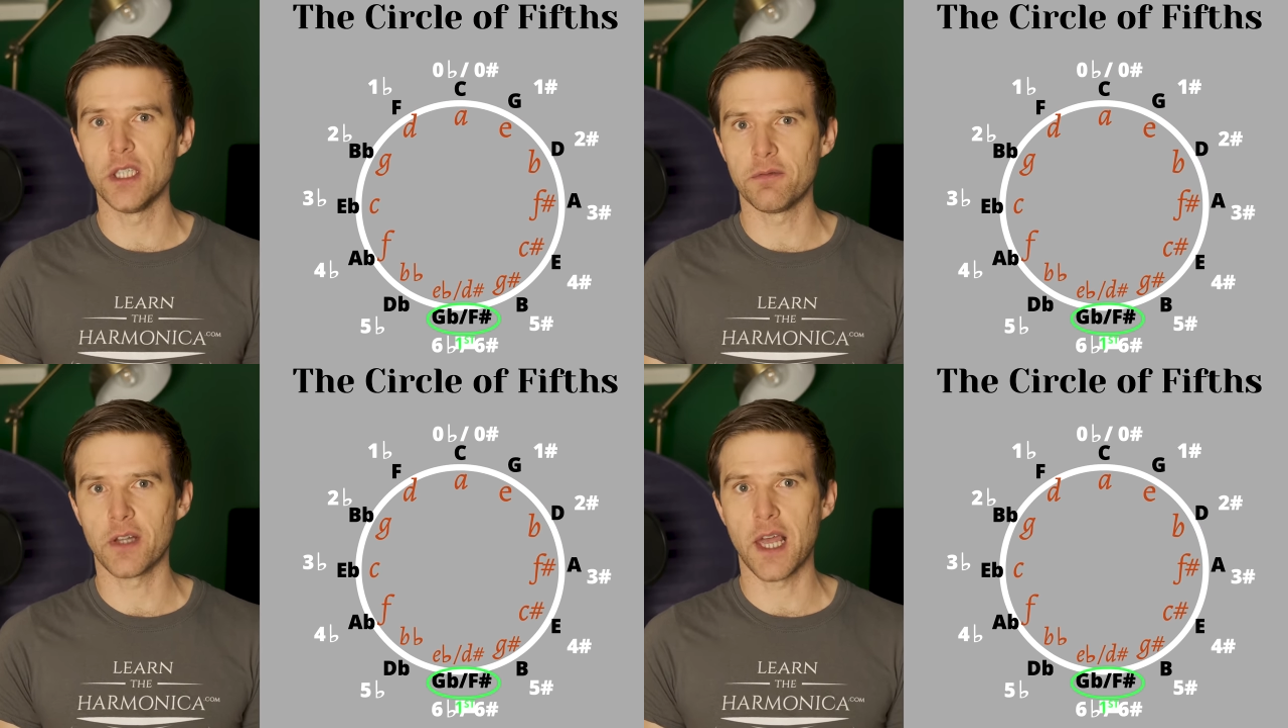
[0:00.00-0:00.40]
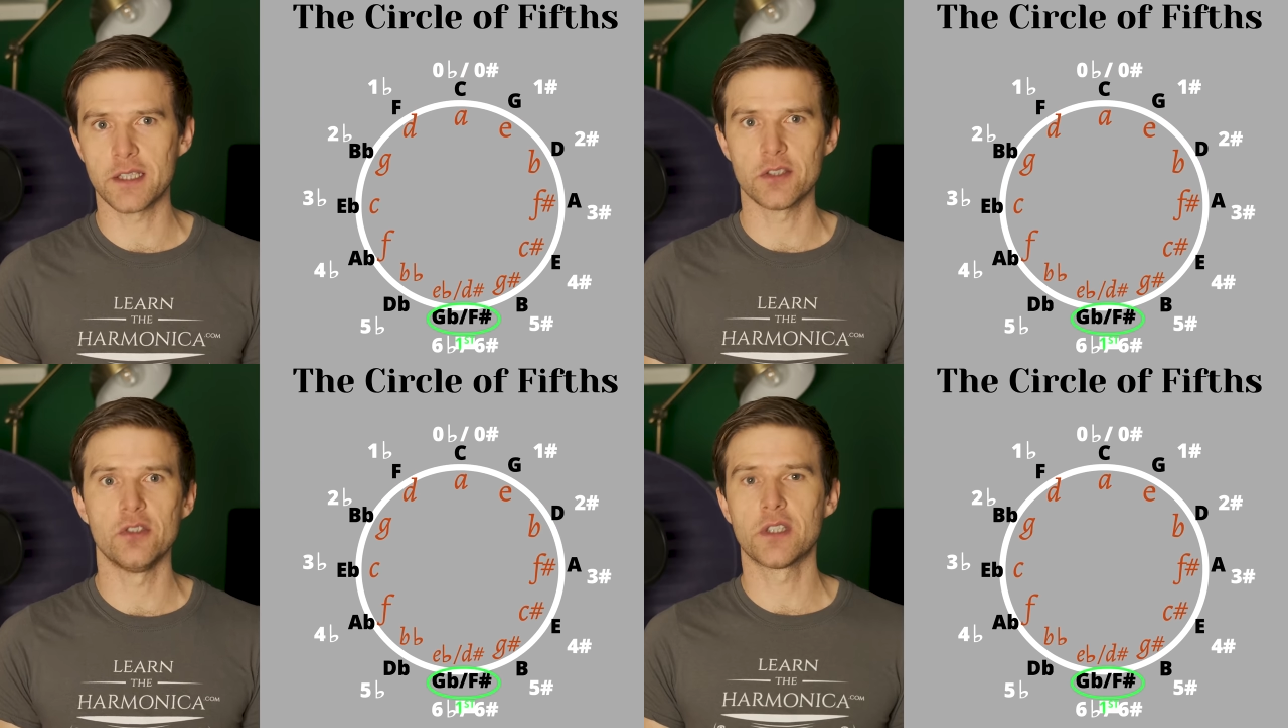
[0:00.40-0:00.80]

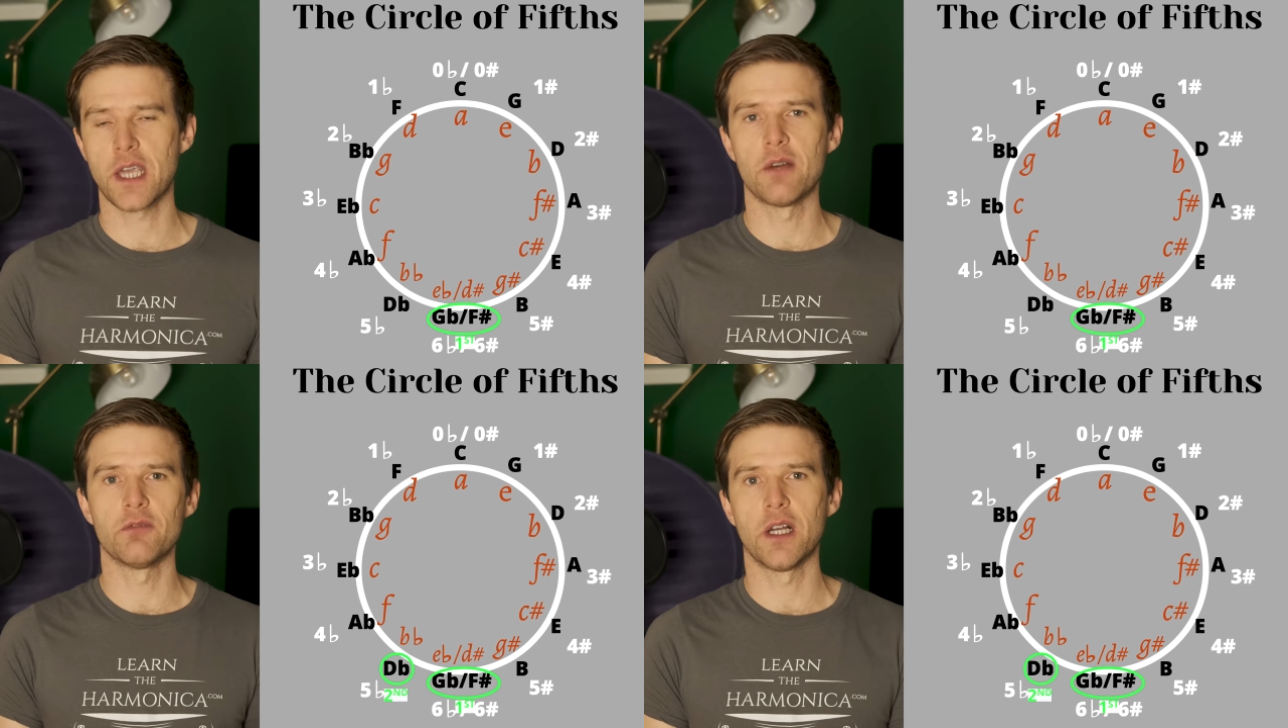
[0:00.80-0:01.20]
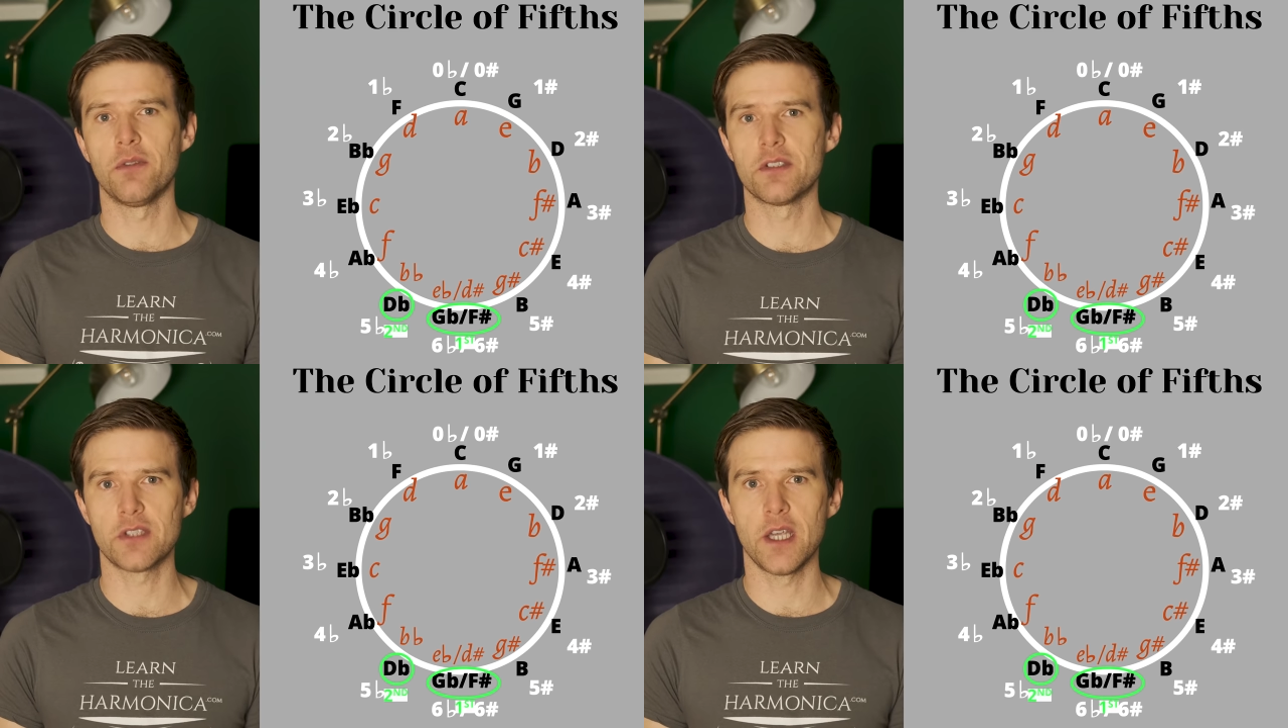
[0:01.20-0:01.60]
flat and count round
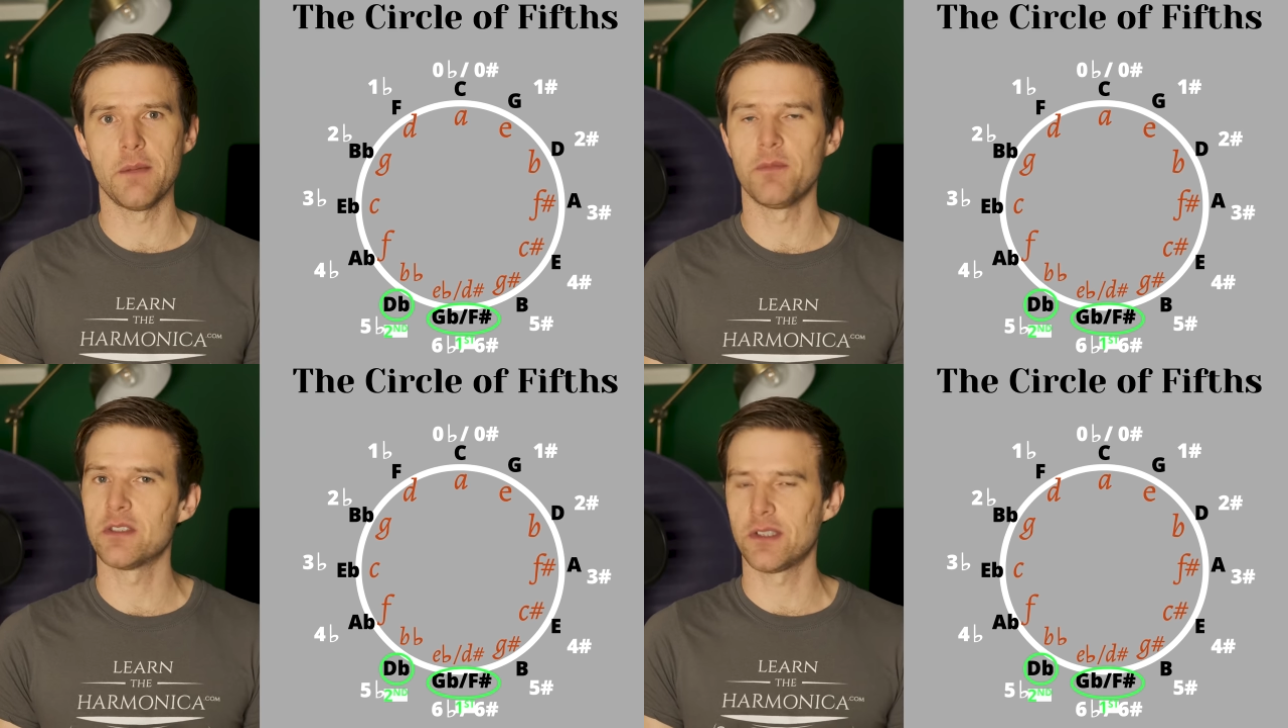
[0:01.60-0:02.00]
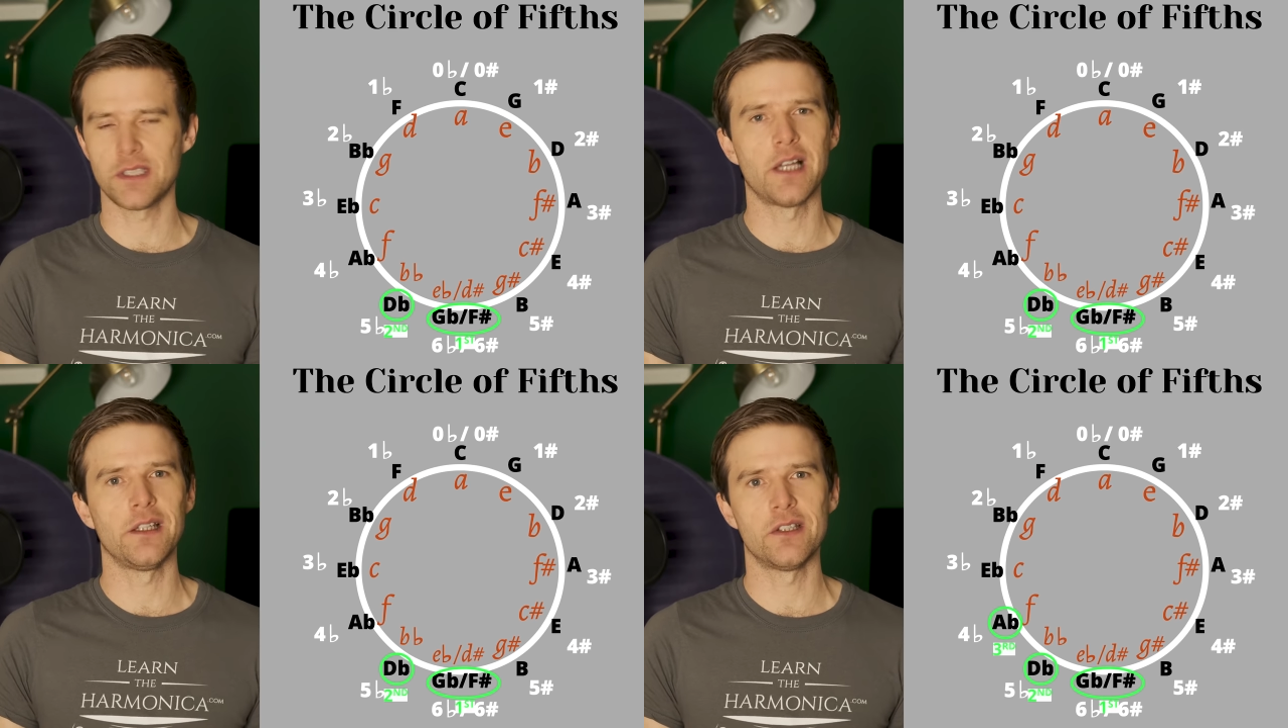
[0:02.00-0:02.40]
the same. It's
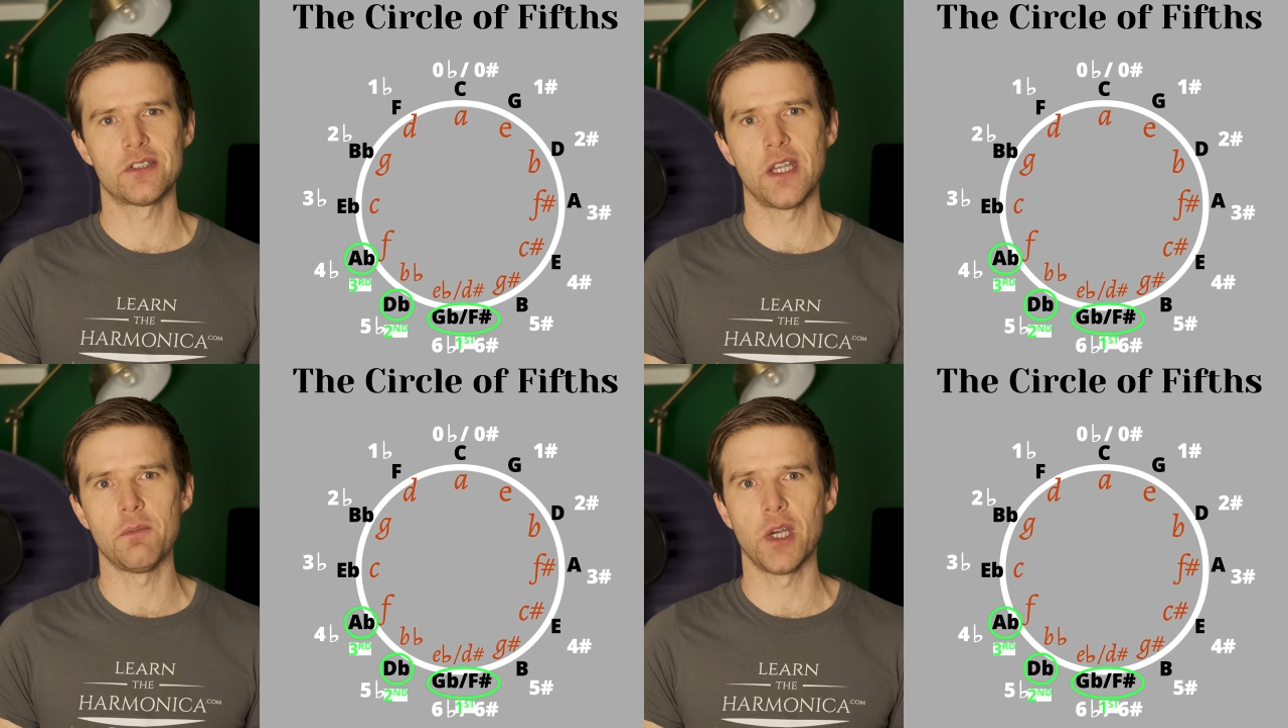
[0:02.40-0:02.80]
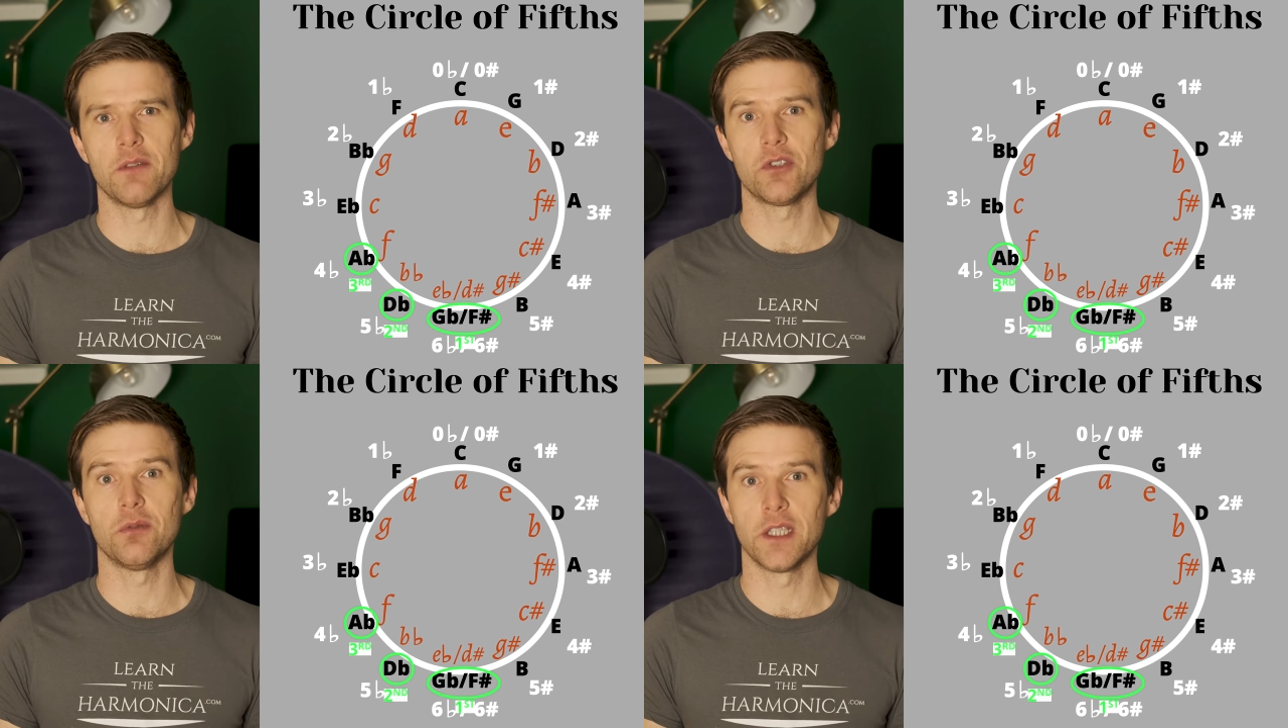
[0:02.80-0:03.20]
exactly the same way
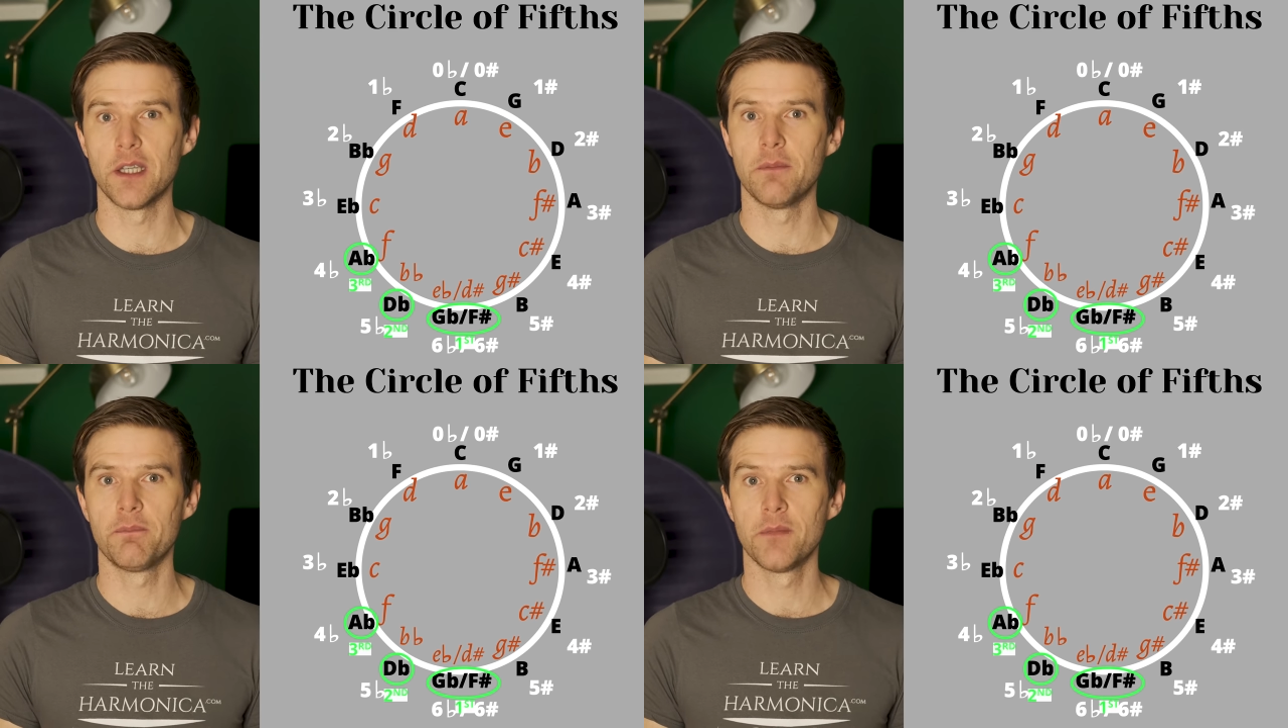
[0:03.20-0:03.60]
of doing it.